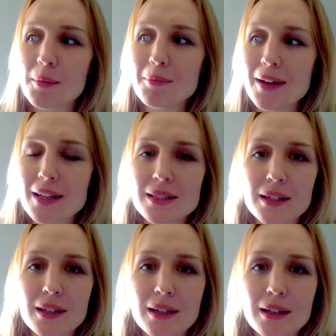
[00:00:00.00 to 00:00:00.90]
But
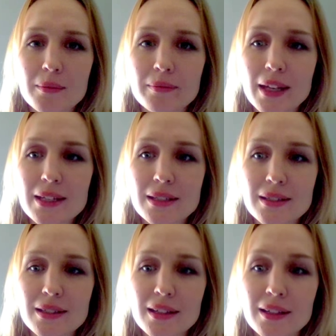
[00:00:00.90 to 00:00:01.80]
um, I
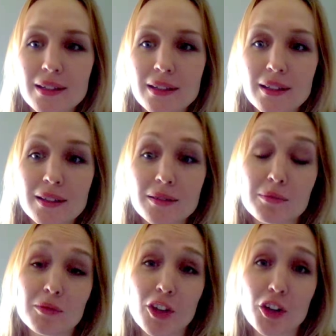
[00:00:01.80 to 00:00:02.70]
didn't.
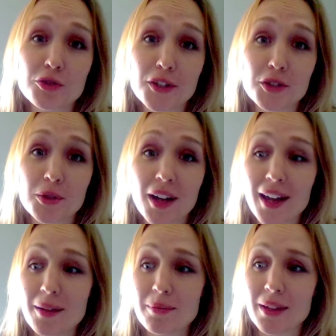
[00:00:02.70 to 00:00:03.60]
Long story short,
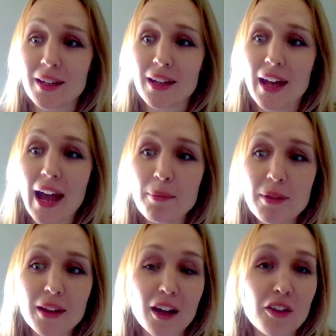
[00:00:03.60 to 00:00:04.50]
I am
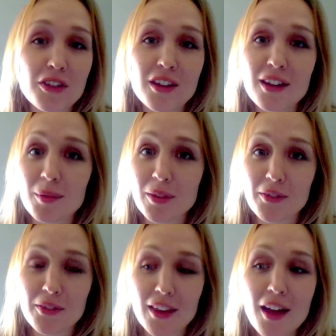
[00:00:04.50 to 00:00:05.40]
happy and healthy. I'm
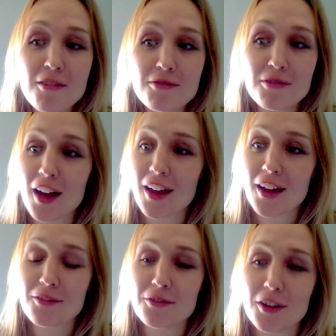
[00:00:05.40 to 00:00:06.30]
loving life. I
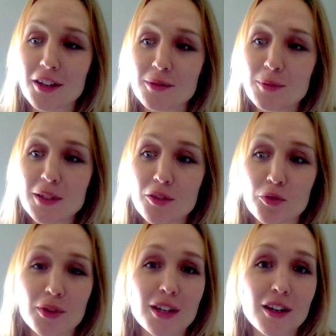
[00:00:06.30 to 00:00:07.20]
have a husband and
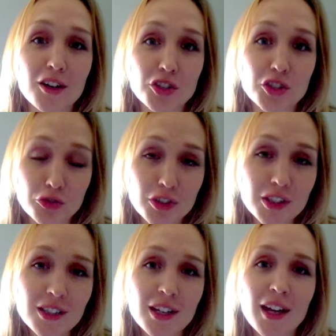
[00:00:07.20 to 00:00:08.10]
three young
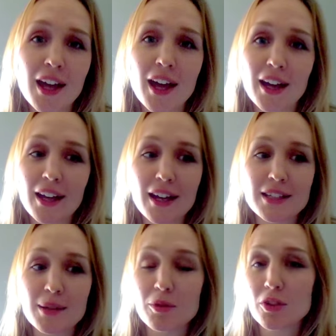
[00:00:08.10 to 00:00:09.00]
children,
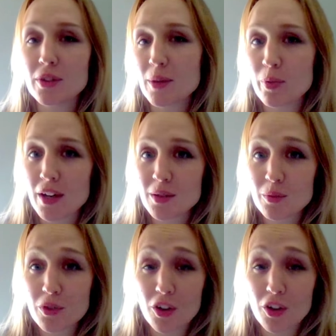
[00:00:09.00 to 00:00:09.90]
and I'm currently pregnant
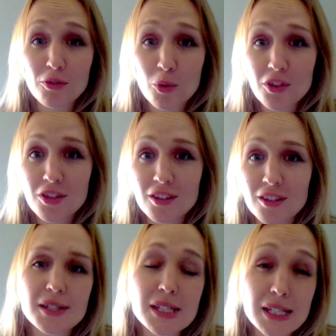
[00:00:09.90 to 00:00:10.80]
with our fourth.
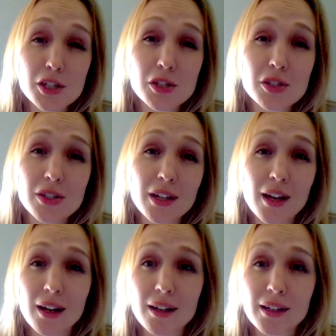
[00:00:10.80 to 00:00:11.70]
Still
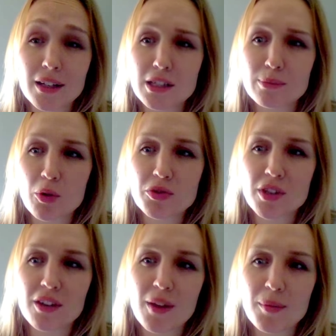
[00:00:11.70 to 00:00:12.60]
uh,
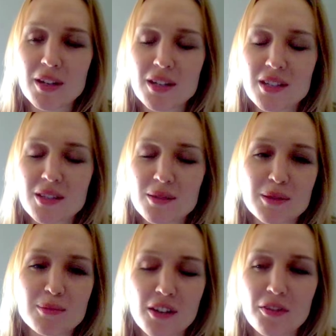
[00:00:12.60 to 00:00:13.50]
exposing feminism as
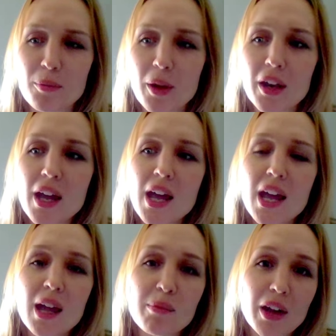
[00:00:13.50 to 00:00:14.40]
much as ever, but
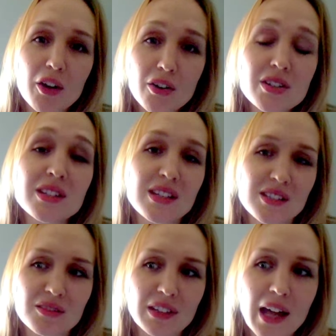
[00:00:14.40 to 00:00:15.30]
in my current
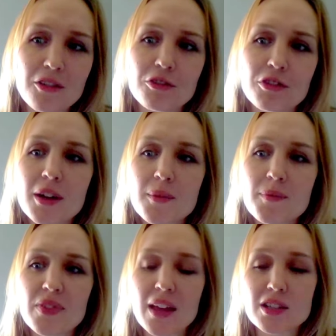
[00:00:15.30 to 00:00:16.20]
season of life,
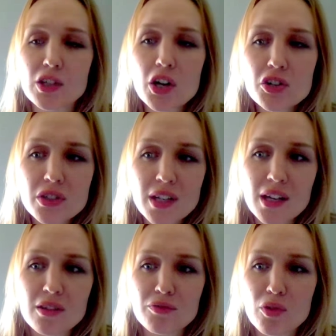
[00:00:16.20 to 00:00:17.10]
that's largely
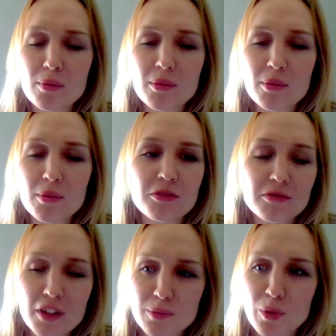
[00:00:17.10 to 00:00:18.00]
taken the form of
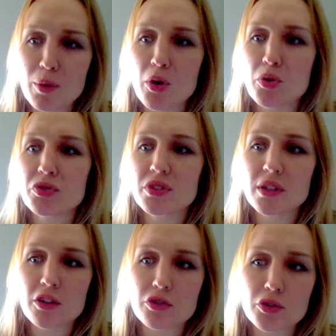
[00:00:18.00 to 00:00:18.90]
Facebook posts
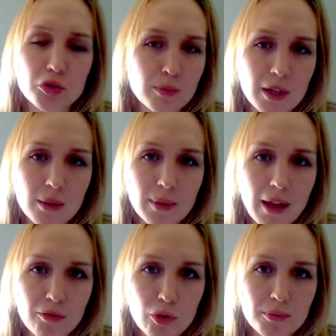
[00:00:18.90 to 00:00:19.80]
and other social media
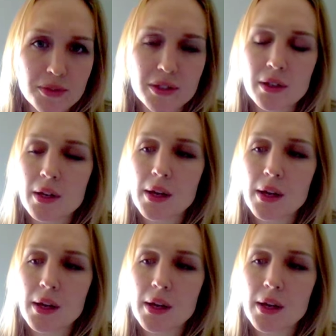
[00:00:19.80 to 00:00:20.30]
platforms.